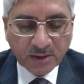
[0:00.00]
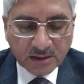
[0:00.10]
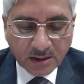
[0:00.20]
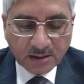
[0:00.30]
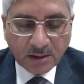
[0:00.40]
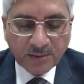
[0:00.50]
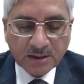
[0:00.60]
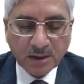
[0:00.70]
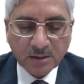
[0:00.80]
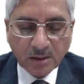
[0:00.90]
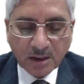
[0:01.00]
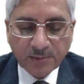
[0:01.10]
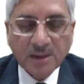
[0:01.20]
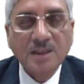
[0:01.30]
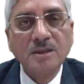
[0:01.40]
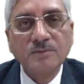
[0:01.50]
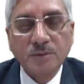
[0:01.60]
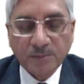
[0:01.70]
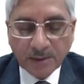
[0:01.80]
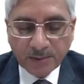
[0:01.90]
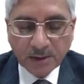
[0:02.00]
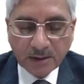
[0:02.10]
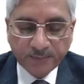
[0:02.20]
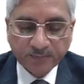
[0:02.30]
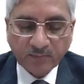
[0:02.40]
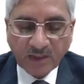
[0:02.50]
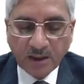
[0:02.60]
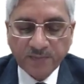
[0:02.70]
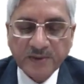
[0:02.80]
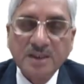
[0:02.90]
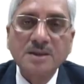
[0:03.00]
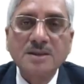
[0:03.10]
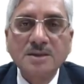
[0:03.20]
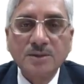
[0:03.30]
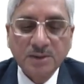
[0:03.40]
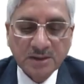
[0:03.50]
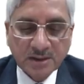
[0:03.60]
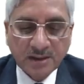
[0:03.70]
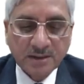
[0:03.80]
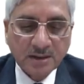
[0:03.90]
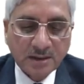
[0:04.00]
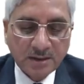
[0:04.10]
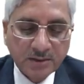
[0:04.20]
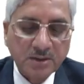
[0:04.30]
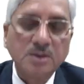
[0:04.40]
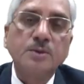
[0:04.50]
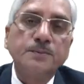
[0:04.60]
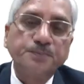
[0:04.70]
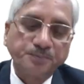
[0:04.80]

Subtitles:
the system is controllable and observable if eta 0 is greater than 0.